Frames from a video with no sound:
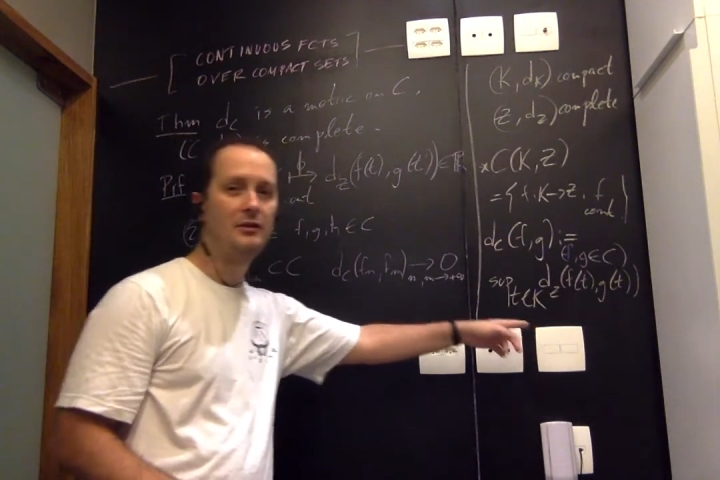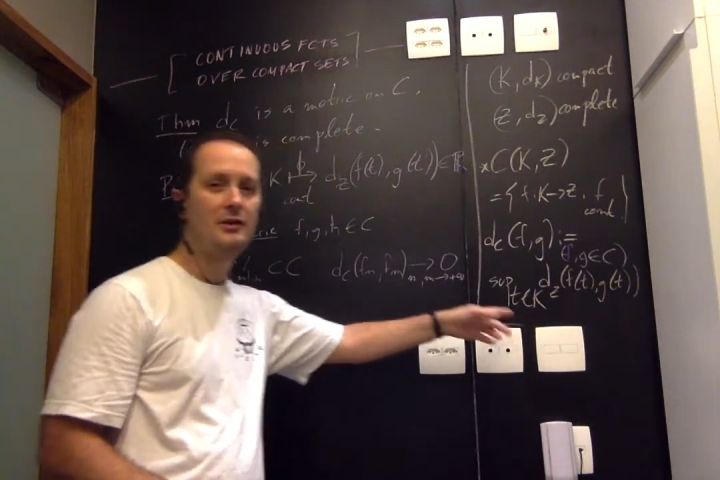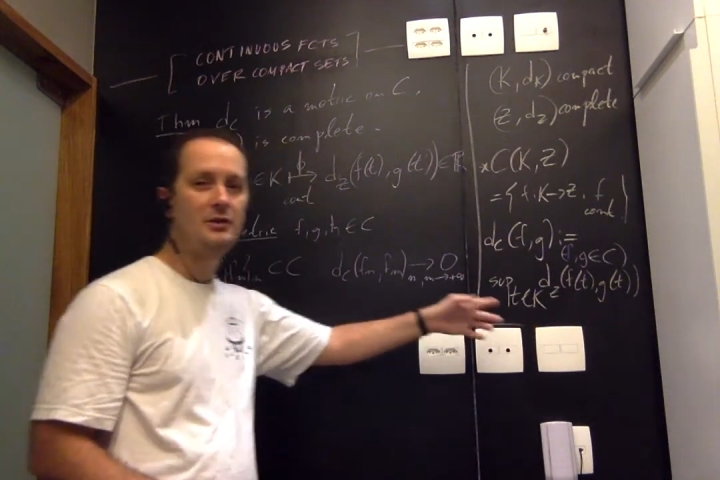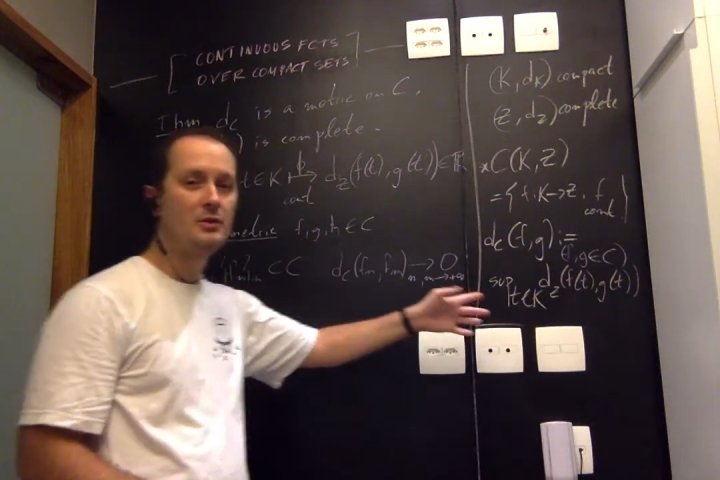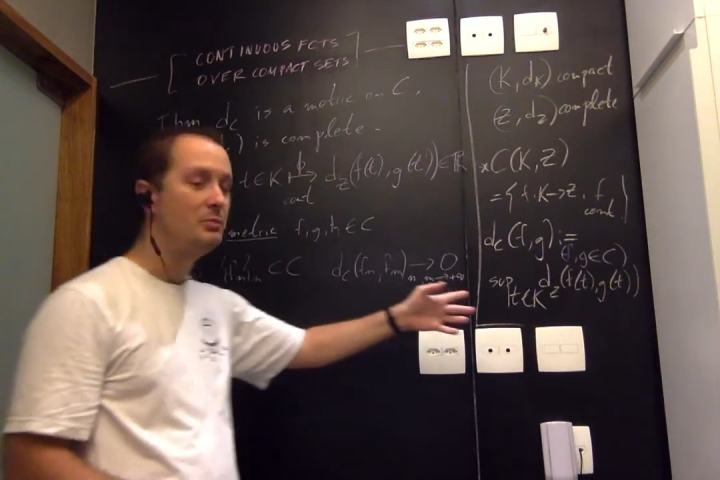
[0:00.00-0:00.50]

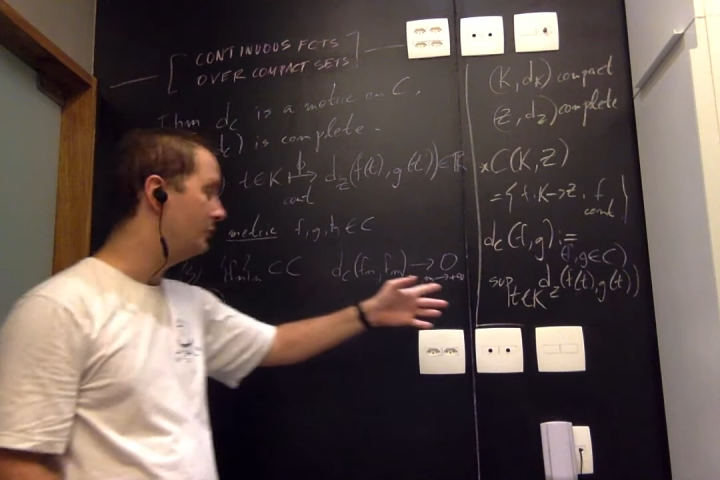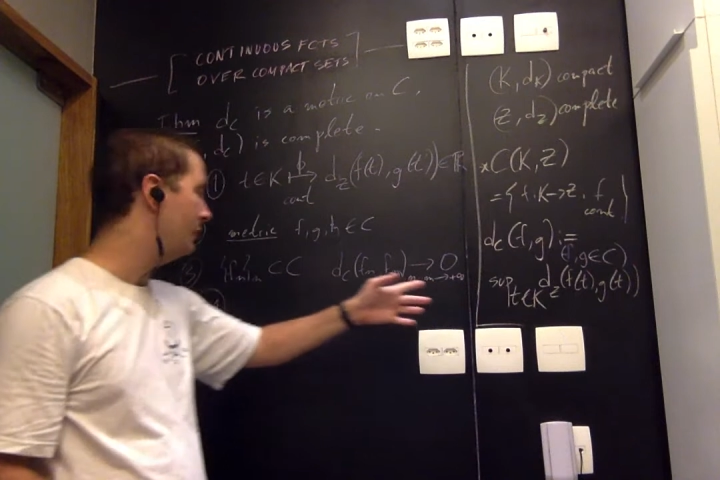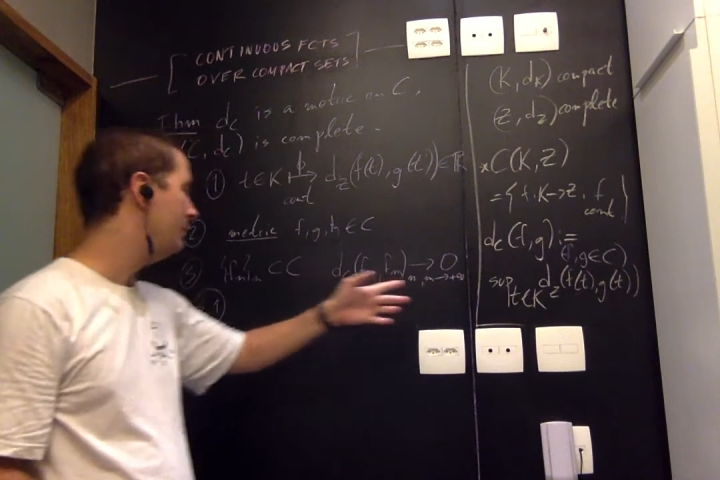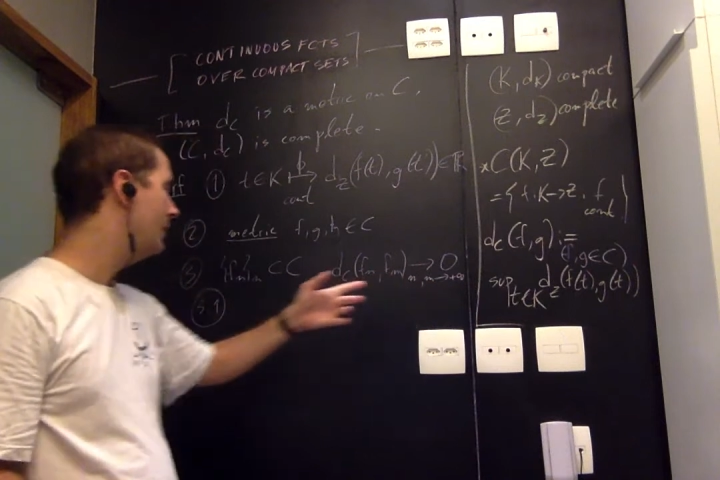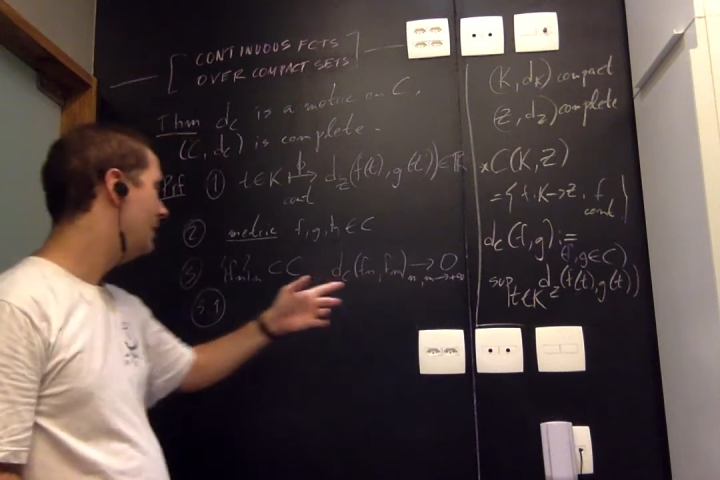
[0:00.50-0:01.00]
not a sup
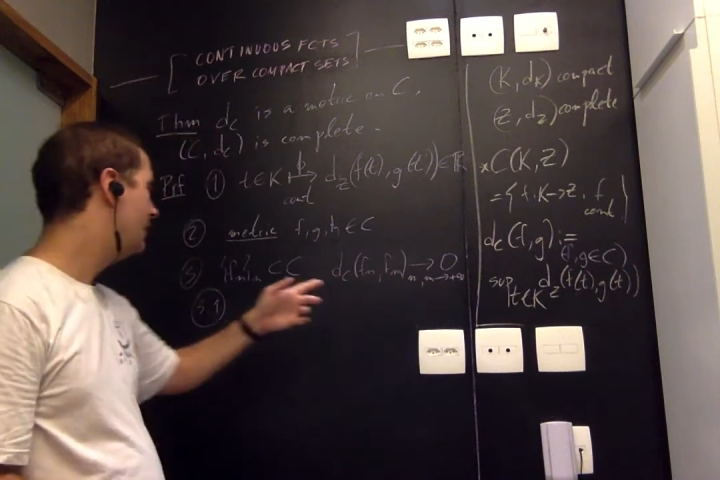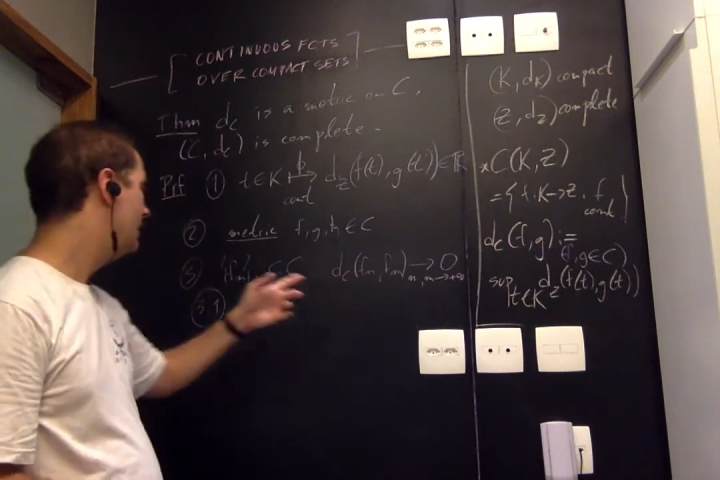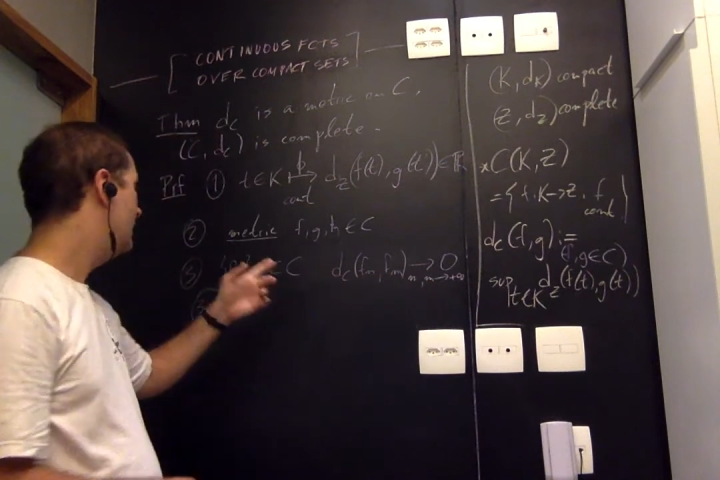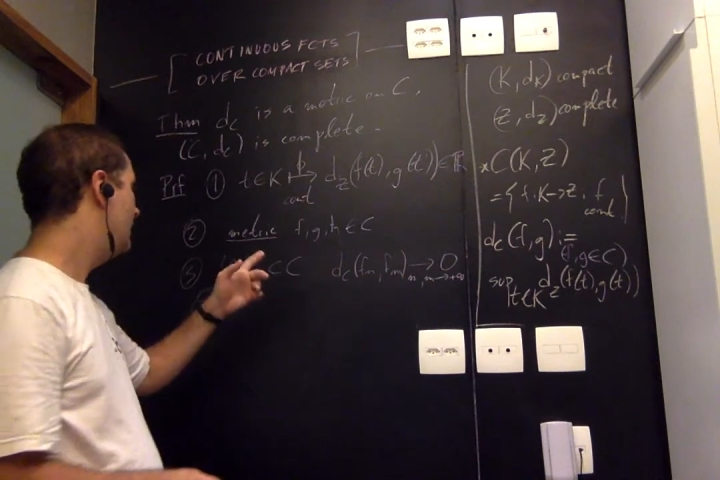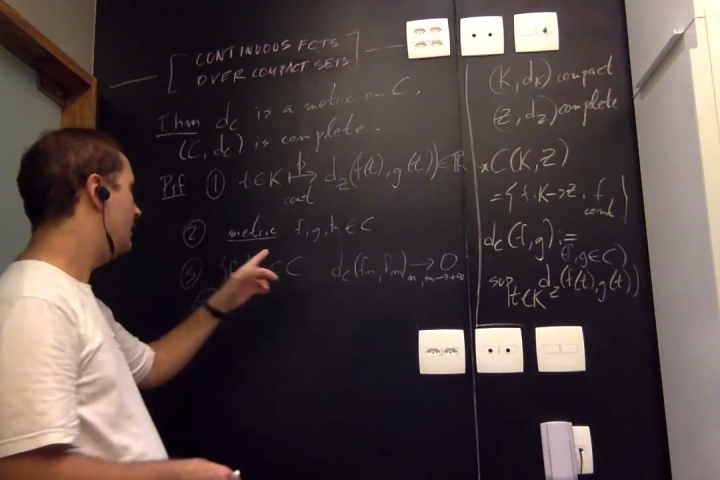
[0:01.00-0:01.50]
norm.
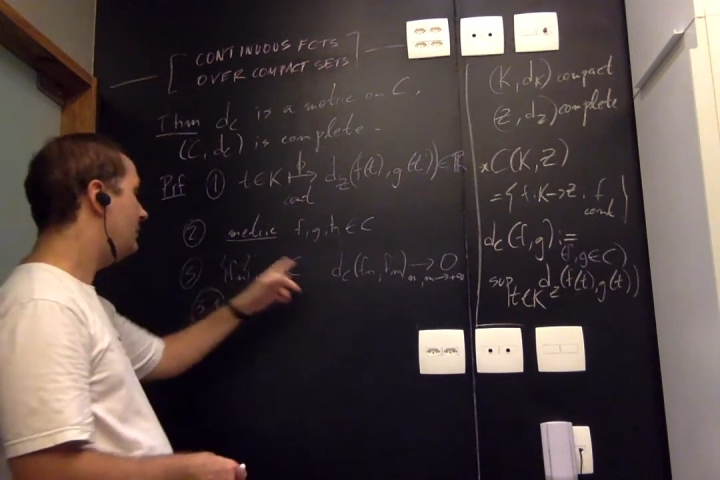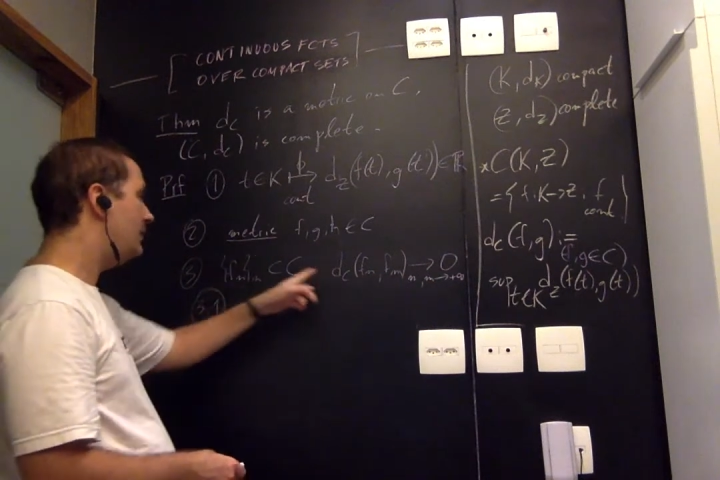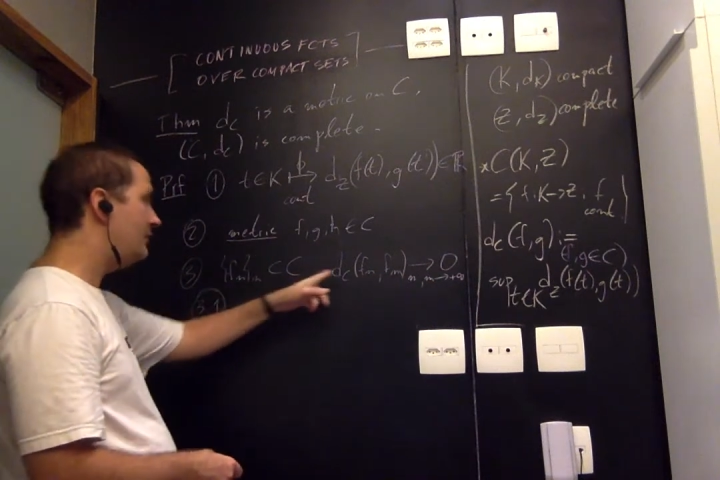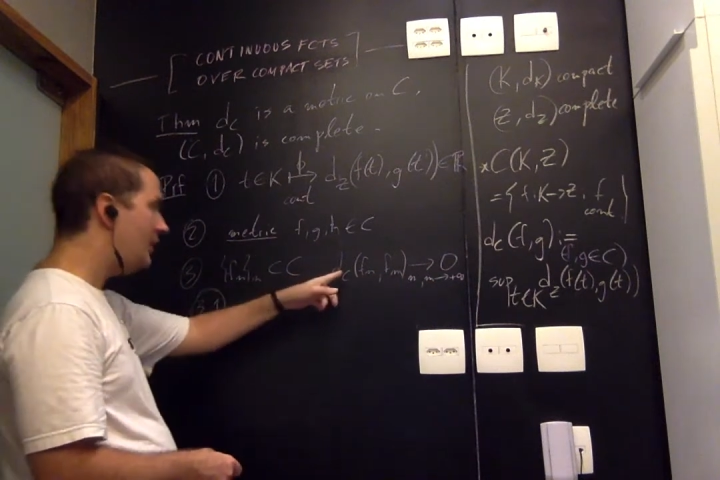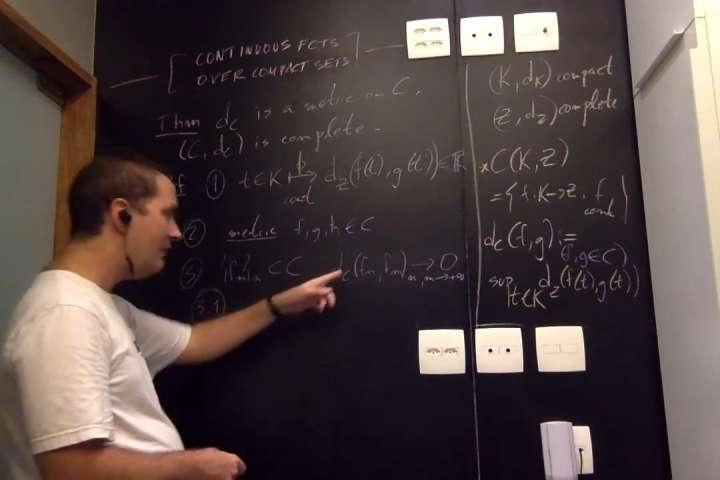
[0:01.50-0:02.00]
But if you